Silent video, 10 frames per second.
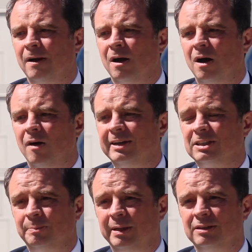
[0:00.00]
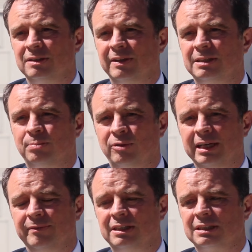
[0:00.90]
Our experience of this
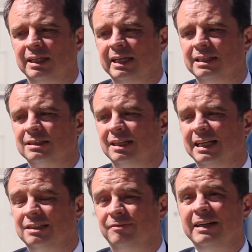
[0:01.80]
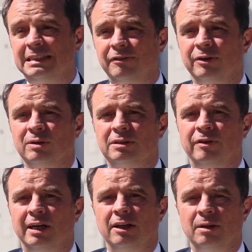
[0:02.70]
previously is that it's very difficult to
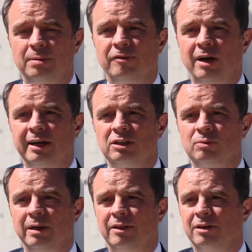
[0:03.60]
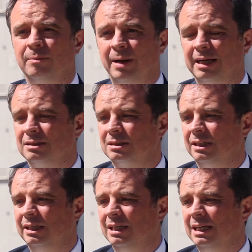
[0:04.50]
find other providers with
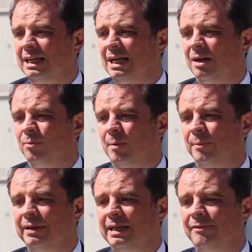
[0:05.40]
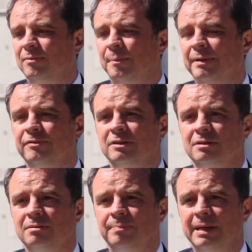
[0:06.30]
capacity, and even when we've
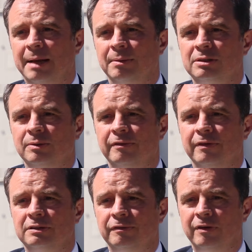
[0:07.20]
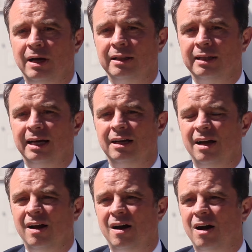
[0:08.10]
been able to find that,
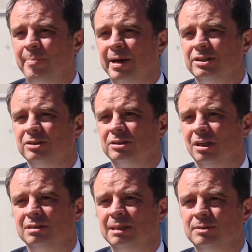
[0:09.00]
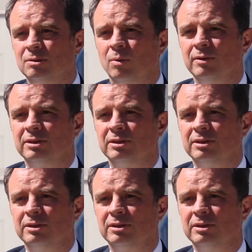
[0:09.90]
our patients don't seem to want